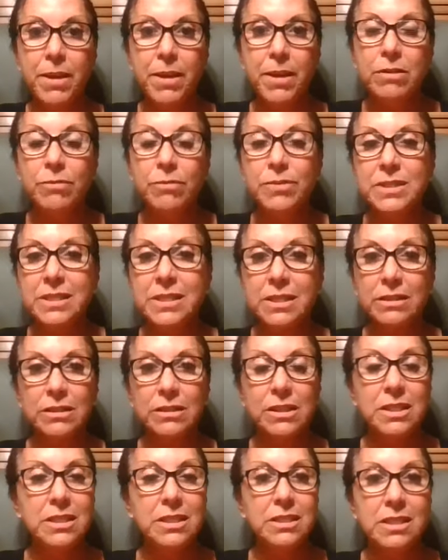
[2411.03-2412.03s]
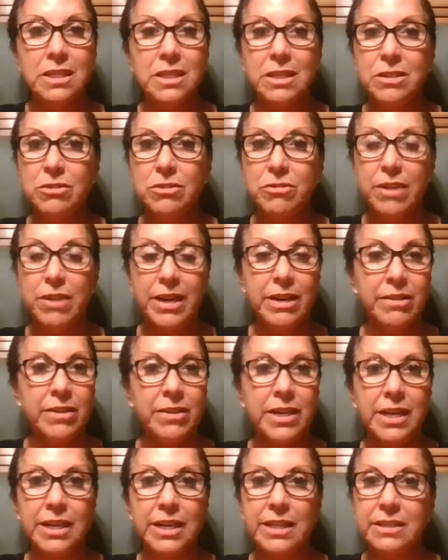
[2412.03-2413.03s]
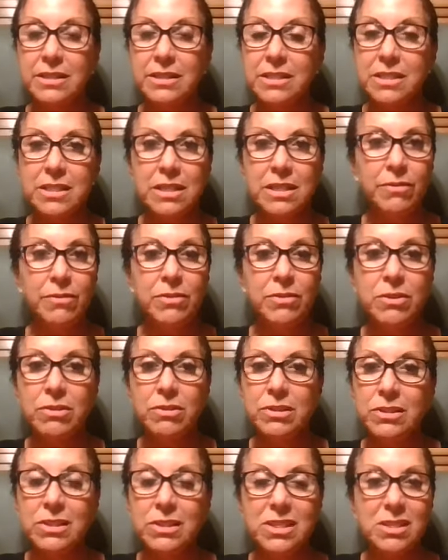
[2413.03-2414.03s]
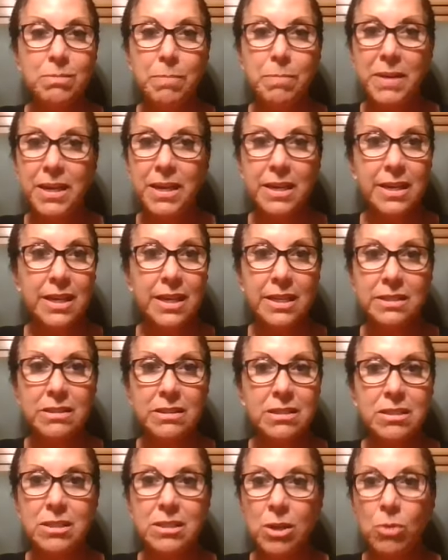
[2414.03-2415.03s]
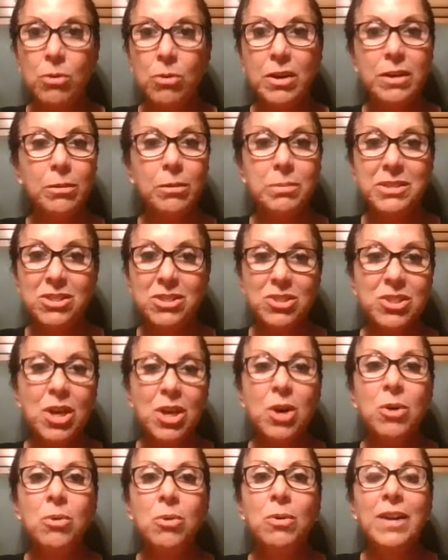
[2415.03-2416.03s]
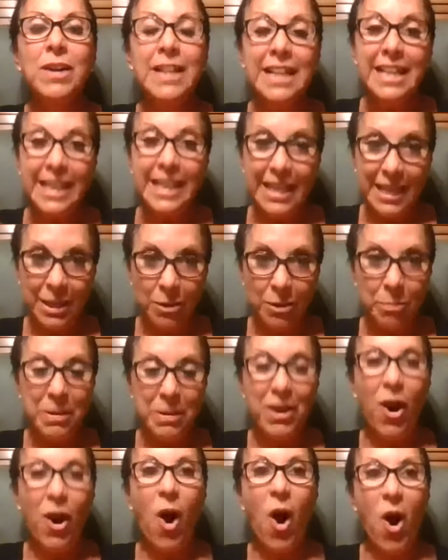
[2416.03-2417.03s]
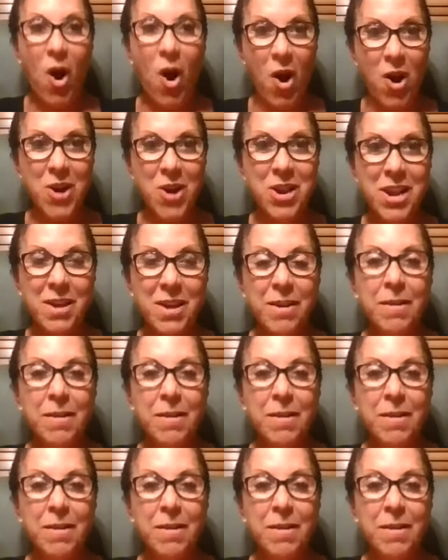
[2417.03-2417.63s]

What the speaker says: facilities in your area and see if you can speak. It'll be hard,